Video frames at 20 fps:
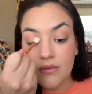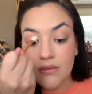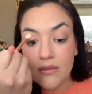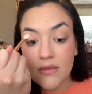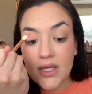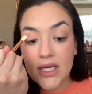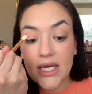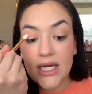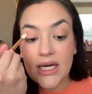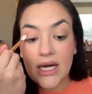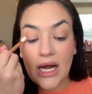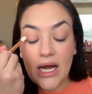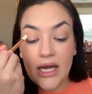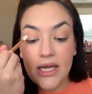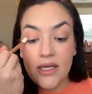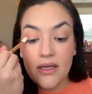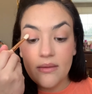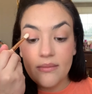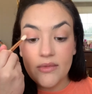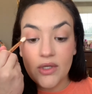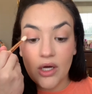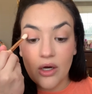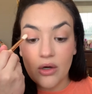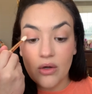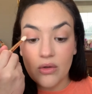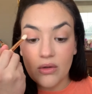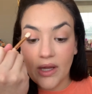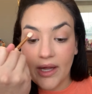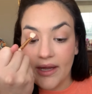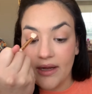And I am
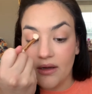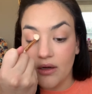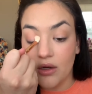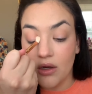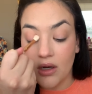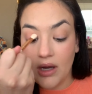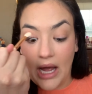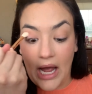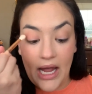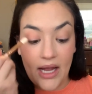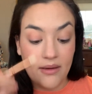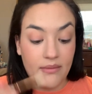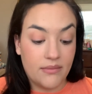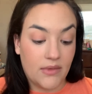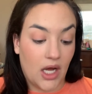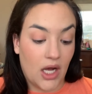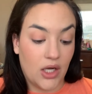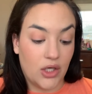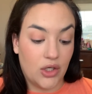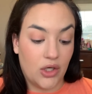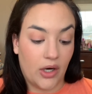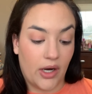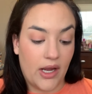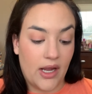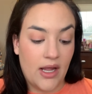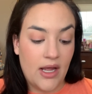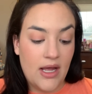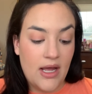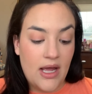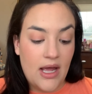not
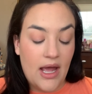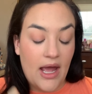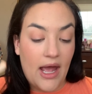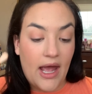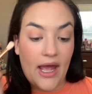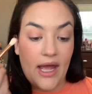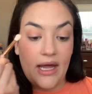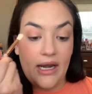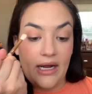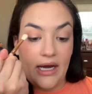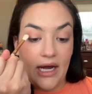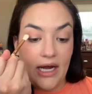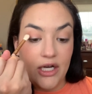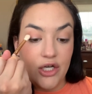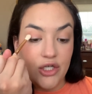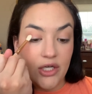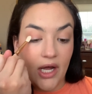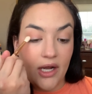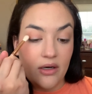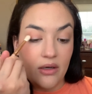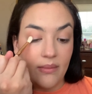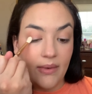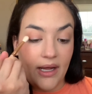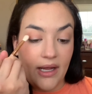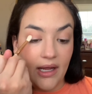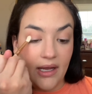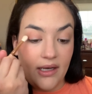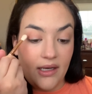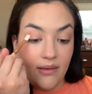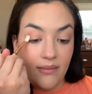great at eyeshadow by
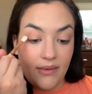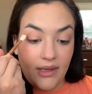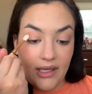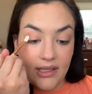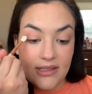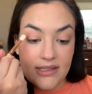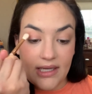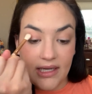any means.